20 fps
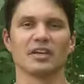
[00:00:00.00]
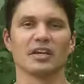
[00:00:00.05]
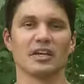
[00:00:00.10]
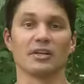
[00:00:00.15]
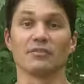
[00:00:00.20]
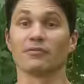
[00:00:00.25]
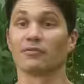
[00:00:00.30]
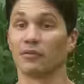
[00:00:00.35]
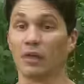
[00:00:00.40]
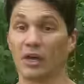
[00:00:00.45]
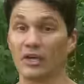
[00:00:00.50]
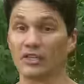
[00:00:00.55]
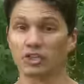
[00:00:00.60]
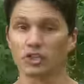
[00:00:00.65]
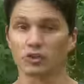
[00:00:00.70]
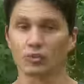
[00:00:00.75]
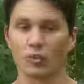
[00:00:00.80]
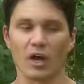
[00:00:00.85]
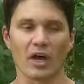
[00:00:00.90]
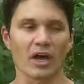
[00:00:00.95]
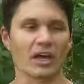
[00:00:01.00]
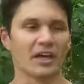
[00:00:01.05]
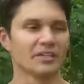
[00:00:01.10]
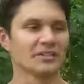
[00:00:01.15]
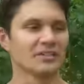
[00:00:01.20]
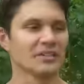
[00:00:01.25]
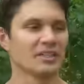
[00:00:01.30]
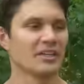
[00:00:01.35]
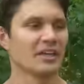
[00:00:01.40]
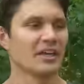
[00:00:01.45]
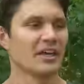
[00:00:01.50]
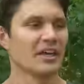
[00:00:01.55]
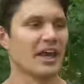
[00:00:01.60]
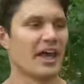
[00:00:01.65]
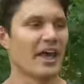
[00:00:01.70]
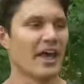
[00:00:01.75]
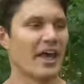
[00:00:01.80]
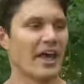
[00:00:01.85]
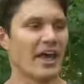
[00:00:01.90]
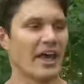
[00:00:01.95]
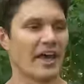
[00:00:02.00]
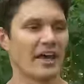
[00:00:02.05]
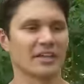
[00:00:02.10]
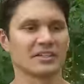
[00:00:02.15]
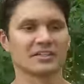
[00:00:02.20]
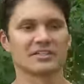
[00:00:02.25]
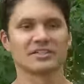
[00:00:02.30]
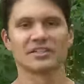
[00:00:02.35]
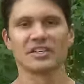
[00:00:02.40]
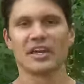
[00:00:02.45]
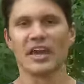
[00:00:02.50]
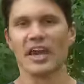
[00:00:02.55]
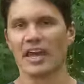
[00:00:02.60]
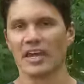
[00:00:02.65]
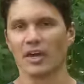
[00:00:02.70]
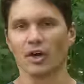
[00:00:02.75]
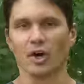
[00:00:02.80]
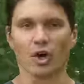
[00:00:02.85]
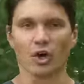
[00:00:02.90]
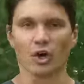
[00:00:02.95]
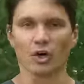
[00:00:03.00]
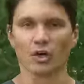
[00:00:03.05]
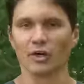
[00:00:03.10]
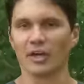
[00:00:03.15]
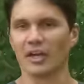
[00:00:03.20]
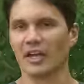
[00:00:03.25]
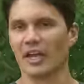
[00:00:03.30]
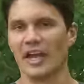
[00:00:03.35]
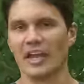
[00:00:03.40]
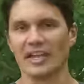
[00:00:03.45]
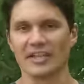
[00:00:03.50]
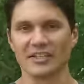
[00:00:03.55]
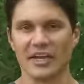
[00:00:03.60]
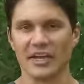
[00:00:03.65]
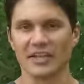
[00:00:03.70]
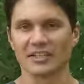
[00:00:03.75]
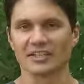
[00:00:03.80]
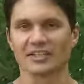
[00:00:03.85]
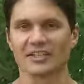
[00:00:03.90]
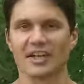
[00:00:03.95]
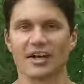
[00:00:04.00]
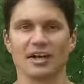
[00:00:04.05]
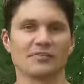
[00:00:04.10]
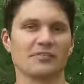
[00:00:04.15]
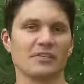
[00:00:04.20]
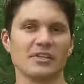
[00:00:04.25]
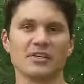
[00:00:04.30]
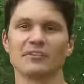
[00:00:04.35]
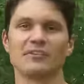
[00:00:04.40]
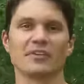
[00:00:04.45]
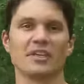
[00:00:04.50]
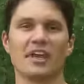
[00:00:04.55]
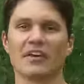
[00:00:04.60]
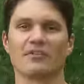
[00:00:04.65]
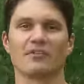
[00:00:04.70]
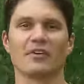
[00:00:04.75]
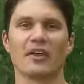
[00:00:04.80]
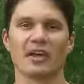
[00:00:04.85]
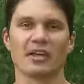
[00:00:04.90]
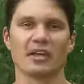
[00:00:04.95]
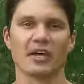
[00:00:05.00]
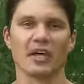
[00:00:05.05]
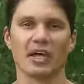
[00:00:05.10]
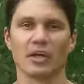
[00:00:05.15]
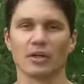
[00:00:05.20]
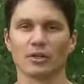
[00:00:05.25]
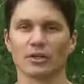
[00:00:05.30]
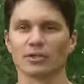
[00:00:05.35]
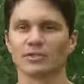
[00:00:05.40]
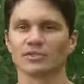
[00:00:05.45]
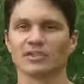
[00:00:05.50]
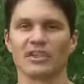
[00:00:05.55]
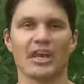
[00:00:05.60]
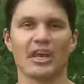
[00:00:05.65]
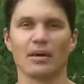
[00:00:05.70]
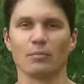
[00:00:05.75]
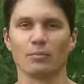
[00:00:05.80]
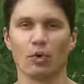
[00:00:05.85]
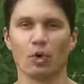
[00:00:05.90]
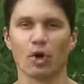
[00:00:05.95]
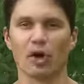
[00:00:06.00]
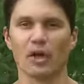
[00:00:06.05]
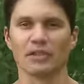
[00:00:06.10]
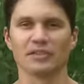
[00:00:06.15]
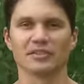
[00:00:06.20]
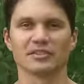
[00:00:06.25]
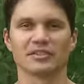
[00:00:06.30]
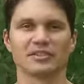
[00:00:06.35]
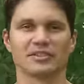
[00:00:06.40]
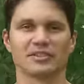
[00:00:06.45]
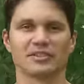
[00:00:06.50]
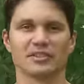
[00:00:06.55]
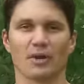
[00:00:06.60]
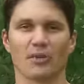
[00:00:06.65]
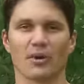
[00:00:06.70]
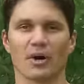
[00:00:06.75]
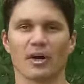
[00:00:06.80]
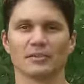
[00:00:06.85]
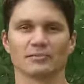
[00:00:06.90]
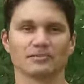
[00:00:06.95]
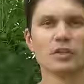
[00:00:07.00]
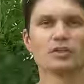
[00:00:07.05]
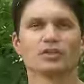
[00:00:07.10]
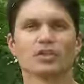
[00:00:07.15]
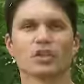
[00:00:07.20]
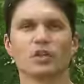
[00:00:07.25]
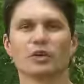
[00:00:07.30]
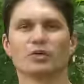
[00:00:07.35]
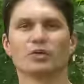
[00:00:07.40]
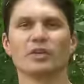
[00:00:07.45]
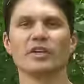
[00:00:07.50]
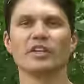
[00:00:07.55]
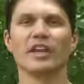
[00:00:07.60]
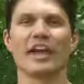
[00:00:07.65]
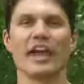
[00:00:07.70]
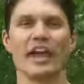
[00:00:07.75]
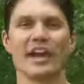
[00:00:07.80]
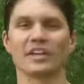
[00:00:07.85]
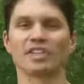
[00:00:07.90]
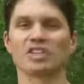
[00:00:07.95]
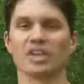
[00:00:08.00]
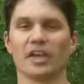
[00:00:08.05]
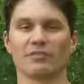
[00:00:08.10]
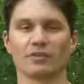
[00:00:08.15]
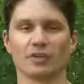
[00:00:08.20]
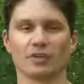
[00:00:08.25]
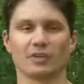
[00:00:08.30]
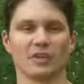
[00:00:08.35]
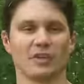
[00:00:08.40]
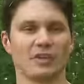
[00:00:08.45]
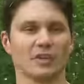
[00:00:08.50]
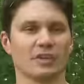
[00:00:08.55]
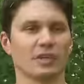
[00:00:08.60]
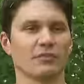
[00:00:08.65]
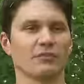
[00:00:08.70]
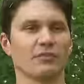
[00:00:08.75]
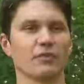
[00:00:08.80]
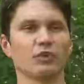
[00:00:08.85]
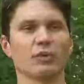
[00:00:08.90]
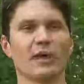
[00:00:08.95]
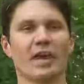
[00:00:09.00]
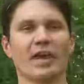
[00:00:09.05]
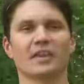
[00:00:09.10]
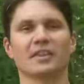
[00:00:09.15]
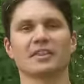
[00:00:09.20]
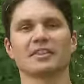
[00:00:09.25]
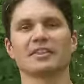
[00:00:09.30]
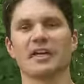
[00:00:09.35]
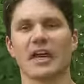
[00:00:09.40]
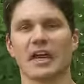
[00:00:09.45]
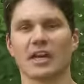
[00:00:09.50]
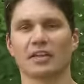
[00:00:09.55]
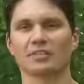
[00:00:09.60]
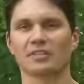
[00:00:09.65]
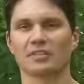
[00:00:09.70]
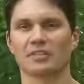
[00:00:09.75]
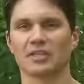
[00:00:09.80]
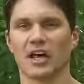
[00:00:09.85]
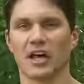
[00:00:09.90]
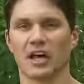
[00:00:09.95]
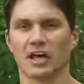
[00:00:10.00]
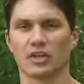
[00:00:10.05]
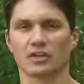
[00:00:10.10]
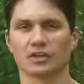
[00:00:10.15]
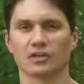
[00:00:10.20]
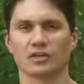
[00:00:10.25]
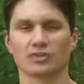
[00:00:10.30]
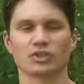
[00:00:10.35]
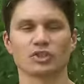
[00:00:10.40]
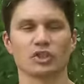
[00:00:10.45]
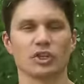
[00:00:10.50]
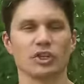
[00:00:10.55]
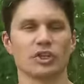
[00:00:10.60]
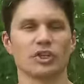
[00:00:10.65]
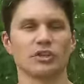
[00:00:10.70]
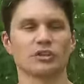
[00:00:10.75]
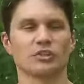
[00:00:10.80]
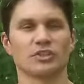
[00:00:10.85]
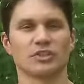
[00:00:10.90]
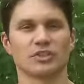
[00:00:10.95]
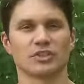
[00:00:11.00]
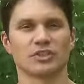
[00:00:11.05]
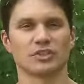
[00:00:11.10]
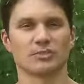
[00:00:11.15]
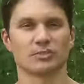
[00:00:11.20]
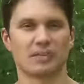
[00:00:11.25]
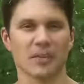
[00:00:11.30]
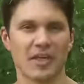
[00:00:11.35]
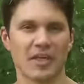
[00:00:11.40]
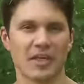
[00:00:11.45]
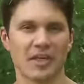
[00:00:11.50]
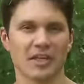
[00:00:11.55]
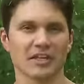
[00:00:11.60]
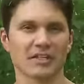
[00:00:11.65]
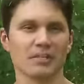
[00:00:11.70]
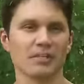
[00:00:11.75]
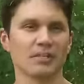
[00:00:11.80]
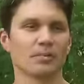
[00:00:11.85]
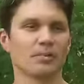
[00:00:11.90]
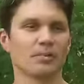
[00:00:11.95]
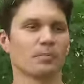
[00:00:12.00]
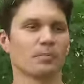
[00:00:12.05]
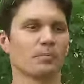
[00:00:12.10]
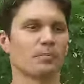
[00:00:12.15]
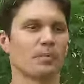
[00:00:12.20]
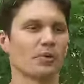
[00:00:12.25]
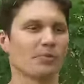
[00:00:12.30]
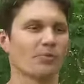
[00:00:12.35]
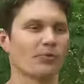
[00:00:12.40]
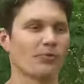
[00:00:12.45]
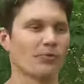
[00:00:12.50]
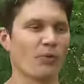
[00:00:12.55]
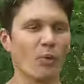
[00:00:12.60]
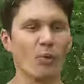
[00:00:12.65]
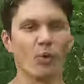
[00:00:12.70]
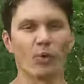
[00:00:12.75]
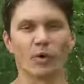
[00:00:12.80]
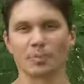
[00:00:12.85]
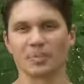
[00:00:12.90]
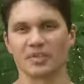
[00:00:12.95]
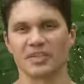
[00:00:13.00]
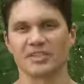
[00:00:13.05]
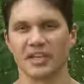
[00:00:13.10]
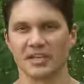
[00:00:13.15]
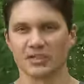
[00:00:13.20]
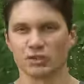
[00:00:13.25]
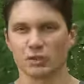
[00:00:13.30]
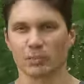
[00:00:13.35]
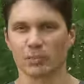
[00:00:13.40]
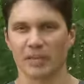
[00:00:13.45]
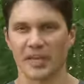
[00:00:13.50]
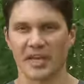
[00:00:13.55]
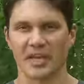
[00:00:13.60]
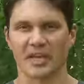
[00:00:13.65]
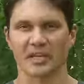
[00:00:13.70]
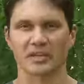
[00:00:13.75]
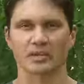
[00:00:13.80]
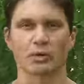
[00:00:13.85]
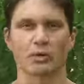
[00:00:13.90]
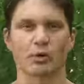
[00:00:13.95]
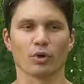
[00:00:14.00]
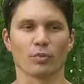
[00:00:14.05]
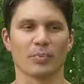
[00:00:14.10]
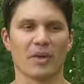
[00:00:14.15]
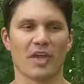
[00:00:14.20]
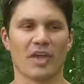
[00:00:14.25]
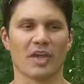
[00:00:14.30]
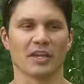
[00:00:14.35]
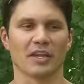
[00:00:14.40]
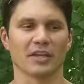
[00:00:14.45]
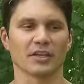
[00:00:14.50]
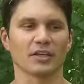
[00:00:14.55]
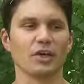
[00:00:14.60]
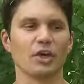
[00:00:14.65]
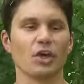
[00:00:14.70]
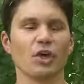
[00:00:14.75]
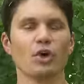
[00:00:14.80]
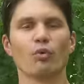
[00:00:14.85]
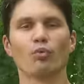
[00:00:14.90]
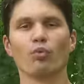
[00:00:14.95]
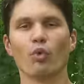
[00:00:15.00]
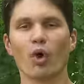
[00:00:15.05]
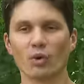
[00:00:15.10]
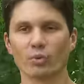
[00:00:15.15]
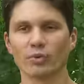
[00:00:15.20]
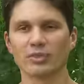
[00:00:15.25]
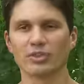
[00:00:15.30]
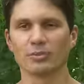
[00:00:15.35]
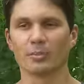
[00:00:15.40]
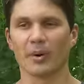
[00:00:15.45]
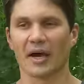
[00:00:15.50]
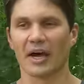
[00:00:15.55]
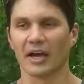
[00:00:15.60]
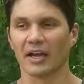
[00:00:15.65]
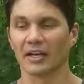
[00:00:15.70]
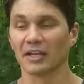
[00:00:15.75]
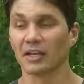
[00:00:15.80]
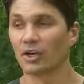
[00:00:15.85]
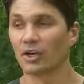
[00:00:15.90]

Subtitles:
inflation-wise as AR, AK stuff, even FALs, M1s, so on. So to rehash everything, if you had $1,000 to spend before a potential ban or panic, what would you buy?